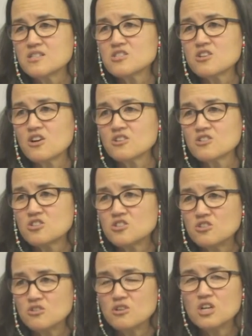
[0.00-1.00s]
starts
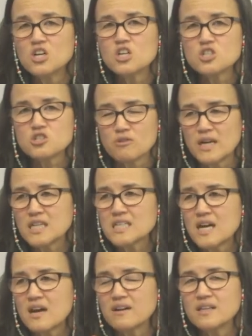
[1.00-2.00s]
to shrink
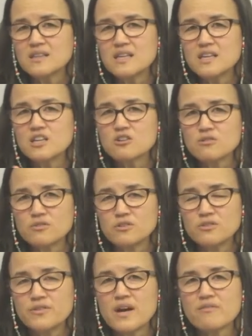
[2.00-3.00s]
down and the
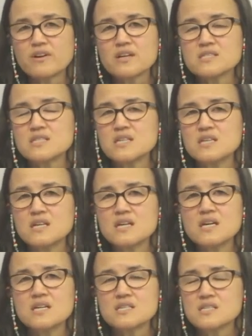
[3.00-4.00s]
interval of efficacy
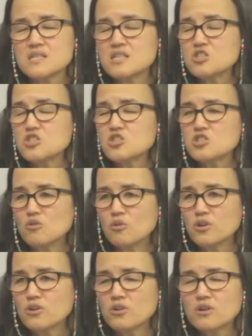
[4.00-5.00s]
is
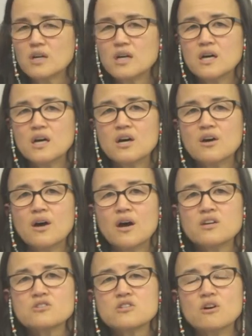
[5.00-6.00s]
shorter.
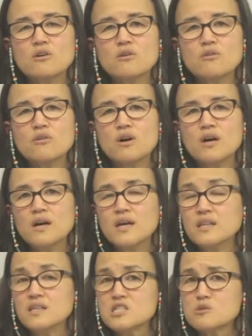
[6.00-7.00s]
So
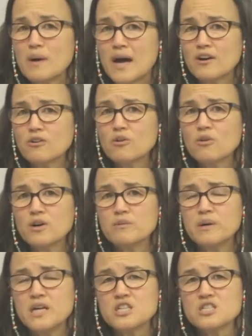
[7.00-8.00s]
in the spinal cord
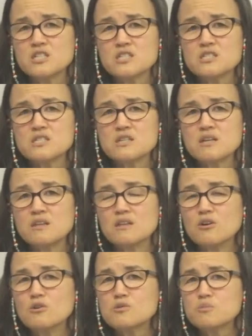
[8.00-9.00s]
patients,
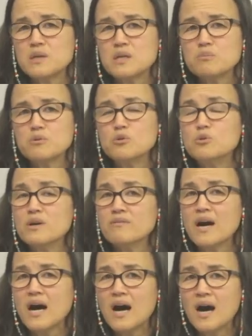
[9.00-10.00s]
those people who have
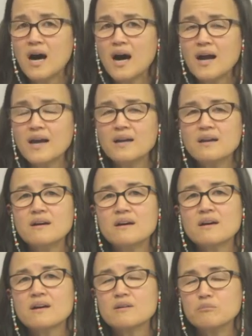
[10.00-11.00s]
high
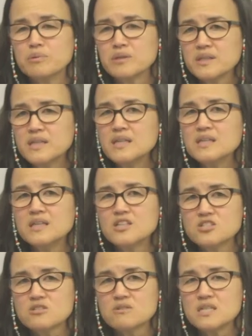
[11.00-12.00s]
complete
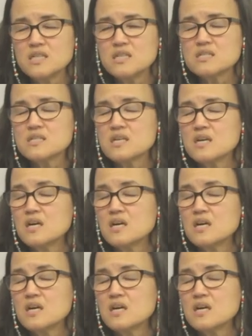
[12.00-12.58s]
injuries